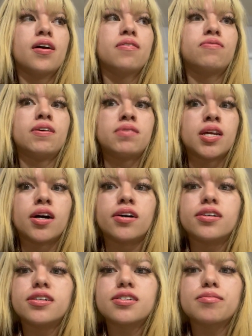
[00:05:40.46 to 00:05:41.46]

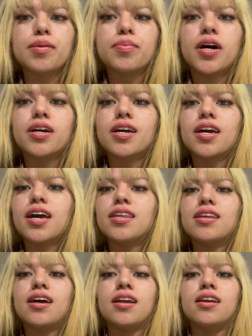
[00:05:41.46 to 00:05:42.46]
$50 in my pocket.
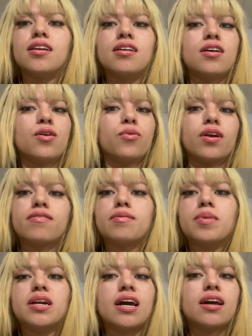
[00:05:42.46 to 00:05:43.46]
And then whatever
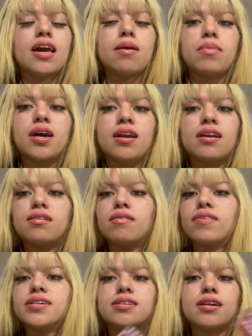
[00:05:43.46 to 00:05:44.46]
money I came in,
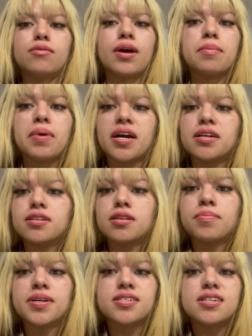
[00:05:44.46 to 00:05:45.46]
invested it right back into the
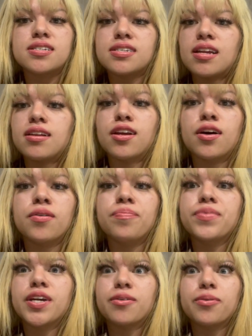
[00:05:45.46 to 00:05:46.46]
business. And, you know,
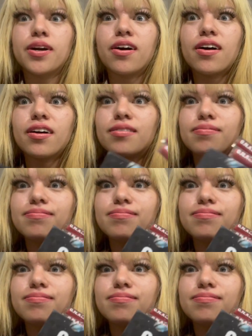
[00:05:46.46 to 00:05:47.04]
here we are.